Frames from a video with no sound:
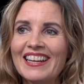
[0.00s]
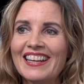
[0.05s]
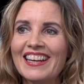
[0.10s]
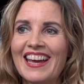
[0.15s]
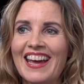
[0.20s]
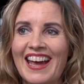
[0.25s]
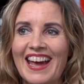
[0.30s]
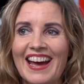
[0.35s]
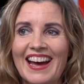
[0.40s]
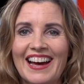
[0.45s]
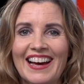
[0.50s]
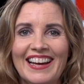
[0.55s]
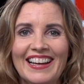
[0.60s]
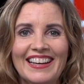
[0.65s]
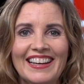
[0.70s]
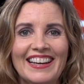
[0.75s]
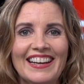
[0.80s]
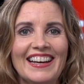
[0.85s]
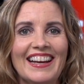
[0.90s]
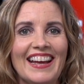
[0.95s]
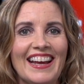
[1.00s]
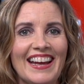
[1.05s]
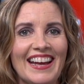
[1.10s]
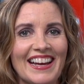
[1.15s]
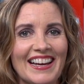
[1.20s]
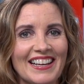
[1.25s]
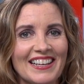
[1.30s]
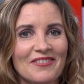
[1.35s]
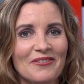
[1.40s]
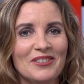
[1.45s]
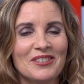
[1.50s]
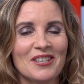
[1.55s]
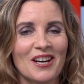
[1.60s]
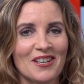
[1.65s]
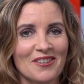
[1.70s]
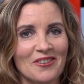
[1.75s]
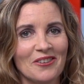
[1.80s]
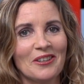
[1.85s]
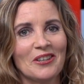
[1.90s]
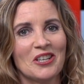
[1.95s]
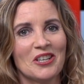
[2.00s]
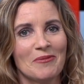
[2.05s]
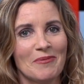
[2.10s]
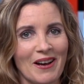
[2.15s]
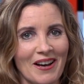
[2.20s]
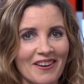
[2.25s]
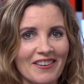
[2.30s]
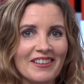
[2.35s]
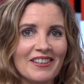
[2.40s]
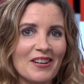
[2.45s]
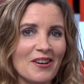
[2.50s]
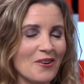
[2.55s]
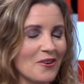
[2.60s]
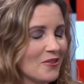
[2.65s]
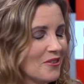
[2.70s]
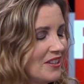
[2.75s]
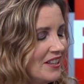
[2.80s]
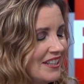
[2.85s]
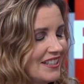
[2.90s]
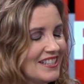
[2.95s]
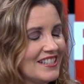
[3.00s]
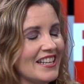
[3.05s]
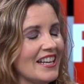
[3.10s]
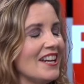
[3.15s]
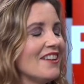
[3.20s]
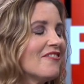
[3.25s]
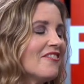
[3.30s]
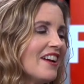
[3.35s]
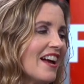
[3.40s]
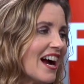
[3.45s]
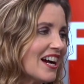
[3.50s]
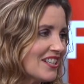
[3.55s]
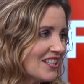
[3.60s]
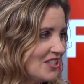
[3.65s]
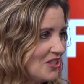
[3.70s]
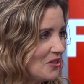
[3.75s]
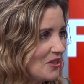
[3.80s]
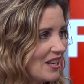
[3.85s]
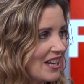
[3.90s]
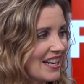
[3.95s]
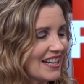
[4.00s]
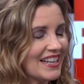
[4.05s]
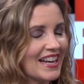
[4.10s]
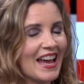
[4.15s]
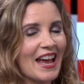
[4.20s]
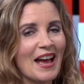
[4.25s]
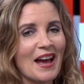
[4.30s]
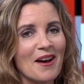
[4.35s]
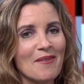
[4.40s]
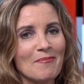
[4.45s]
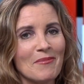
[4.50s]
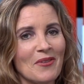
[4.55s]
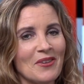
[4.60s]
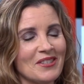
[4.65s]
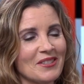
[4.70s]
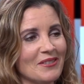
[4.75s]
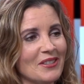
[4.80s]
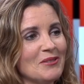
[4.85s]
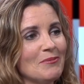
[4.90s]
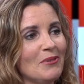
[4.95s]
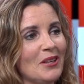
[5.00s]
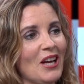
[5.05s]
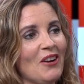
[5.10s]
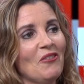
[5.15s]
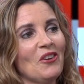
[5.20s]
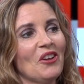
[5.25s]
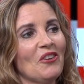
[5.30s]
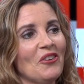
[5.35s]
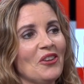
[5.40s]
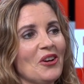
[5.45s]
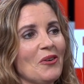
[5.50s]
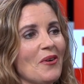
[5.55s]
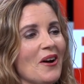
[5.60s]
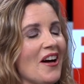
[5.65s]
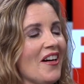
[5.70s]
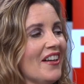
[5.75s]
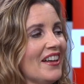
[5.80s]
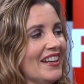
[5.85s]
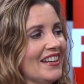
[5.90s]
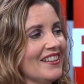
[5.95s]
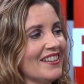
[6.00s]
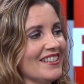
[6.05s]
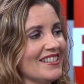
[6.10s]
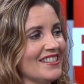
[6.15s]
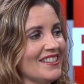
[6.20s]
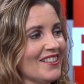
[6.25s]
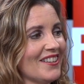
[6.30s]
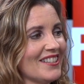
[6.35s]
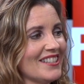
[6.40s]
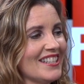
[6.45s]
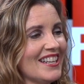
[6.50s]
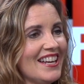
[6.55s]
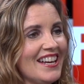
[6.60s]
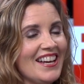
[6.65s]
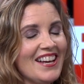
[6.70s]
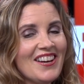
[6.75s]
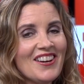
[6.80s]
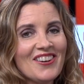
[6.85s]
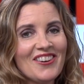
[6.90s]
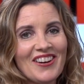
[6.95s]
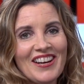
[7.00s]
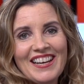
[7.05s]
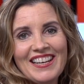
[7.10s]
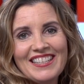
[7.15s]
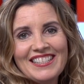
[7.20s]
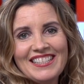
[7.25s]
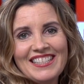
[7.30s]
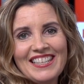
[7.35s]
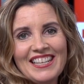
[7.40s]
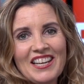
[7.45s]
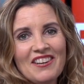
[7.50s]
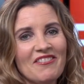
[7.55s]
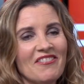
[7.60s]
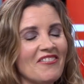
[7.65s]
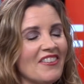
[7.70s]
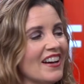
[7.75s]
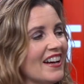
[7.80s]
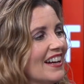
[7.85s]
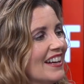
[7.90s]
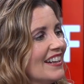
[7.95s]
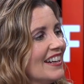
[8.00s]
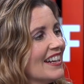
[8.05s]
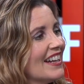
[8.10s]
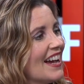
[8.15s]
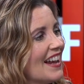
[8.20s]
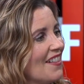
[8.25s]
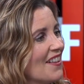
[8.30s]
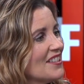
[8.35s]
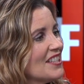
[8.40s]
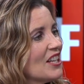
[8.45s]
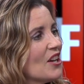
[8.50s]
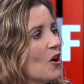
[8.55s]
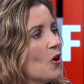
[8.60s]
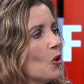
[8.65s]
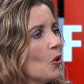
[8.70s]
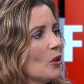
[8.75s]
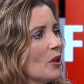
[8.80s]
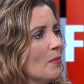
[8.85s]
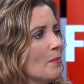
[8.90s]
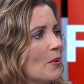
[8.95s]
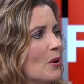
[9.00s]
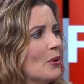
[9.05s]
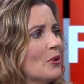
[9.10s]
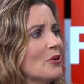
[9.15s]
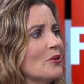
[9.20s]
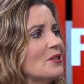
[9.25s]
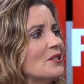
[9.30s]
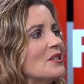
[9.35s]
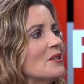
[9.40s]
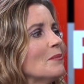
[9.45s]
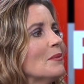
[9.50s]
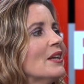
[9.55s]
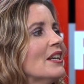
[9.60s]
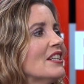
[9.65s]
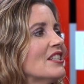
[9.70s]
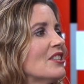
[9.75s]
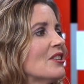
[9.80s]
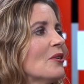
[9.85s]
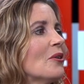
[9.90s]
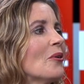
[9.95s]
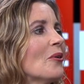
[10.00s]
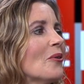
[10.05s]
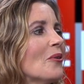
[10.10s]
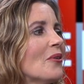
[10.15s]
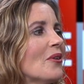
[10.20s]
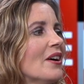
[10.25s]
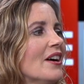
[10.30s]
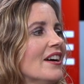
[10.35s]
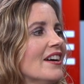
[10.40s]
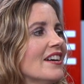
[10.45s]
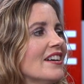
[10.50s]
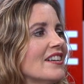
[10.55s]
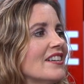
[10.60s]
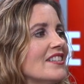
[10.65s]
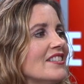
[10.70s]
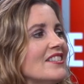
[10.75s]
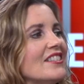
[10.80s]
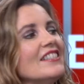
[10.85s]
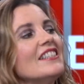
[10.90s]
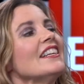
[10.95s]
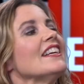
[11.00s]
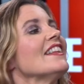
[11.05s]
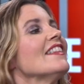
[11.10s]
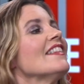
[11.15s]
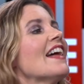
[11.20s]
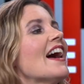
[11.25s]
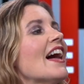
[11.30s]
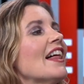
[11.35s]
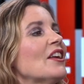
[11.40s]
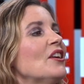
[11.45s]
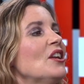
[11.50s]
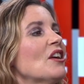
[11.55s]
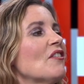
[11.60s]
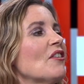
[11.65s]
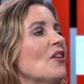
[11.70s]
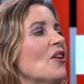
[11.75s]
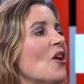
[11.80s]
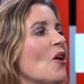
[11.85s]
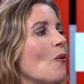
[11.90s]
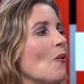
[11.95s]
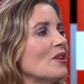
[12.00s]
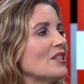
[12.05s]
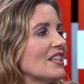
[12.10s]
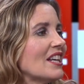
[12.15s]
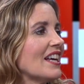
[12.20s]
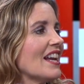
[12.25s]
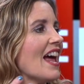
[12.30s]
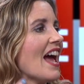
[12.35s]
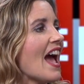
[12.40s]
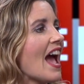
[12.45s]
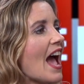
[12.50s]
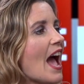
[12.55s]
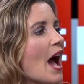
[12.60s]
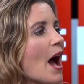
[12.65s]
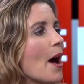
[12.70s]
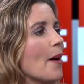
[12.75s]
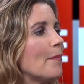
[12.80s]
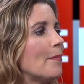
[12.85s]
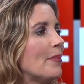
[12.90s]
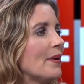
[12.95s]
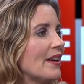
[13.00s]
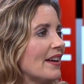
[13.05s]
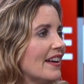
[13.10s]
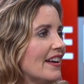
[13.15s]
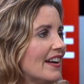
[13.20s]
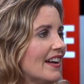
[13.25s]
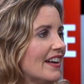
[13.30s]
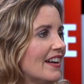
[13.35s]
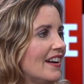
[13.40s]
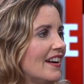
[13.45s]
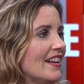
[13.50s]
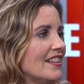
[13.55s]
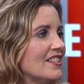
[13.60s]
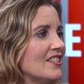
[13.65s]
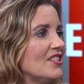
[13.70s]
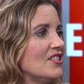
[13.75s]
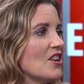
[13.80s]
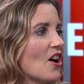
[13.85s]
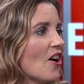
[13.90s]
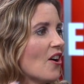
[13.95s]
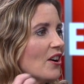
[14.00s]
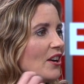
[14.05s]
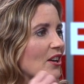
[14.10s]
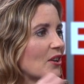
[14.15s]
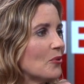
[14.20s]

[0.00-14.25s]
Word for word: at Cannes, and we talked earlier about you know the insane reactions you get at Cannes, but this this played really really well, and it just looks crazy and fun. It kind of looks like Holy Motors to me too. Just in that, you never know what's gonna happen. It's dark